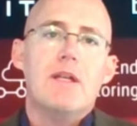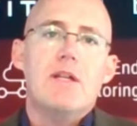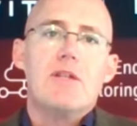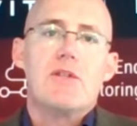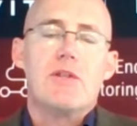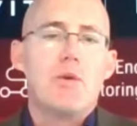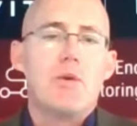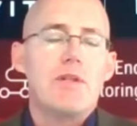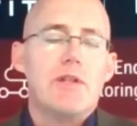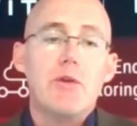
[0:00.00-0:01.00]
So the
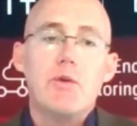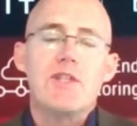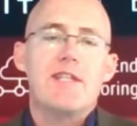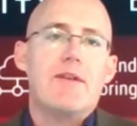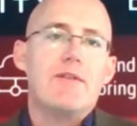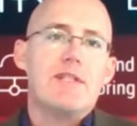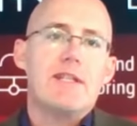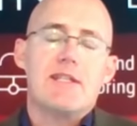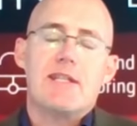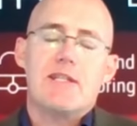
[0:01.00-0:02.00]
no noise
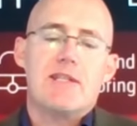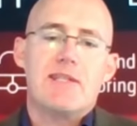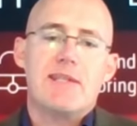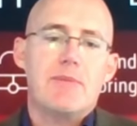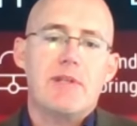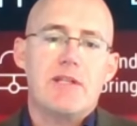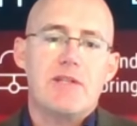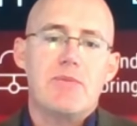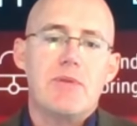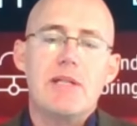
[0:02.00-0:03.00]
guarantee is something
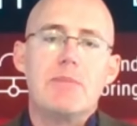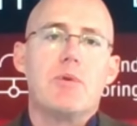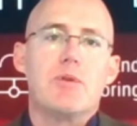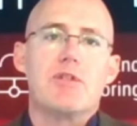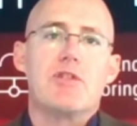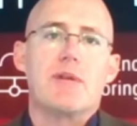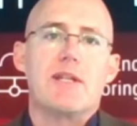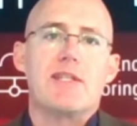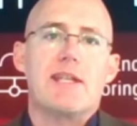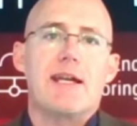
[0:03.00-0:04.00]
that's really important to
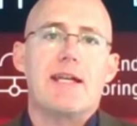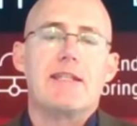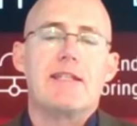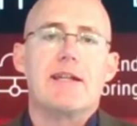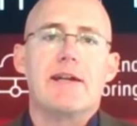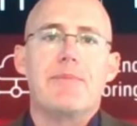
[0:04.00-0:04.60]
us, and